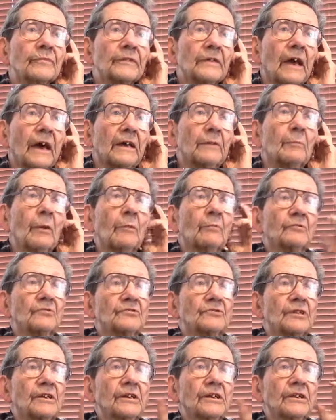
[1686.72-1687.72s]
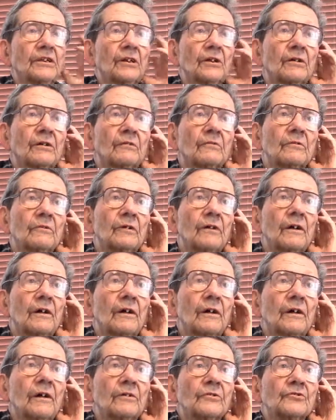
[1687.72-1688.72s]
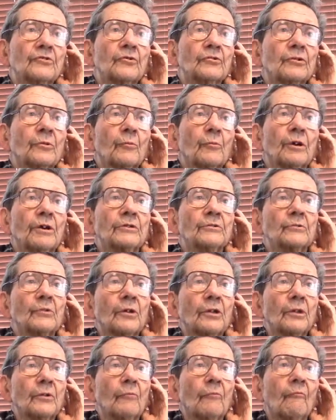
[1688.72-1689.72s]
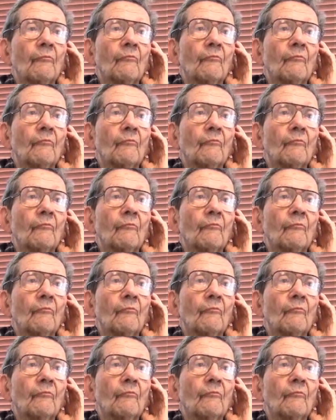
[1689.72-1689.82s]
I remember sitting there shooting the breeze with him.